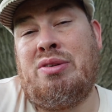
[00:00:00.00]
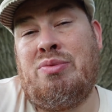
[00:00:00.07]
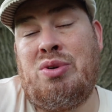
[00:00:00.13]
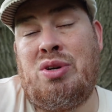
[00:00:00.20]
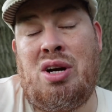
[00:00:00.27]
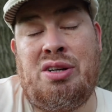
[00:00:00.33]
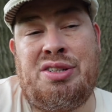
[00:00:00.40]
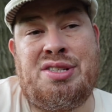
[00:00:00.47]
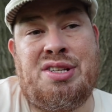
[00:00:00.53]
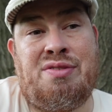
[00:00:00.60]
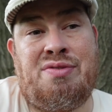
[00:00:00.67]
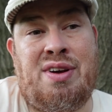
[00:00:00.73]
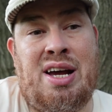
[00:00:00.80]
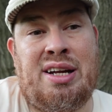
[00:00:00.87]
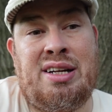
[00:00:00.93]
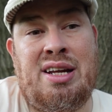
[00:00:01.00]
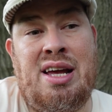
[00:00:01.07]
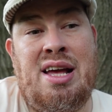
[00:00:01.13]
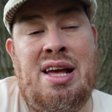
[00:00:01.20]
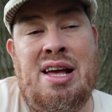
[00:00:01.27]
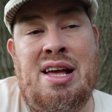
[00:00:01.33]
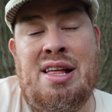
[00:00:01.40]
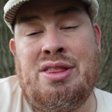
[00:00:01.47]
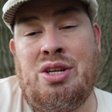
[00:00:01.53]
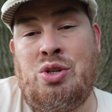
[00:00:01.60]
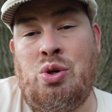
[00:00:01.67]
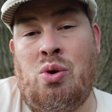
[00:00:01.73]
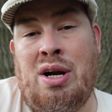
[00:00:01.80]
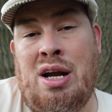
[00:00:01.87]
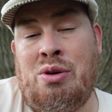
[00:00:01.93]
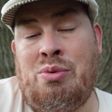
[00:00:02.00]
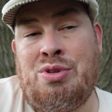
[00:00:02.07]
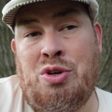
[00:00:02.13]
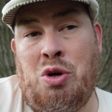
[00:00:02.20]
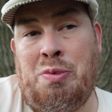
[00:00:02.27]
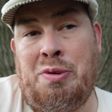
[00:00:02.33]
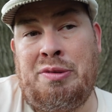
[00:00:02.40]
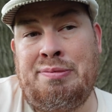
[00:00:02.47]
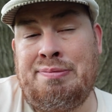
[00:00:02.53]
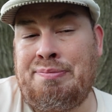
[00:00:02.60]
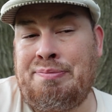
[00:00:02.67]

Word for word: regardless of the fact, the door out was open,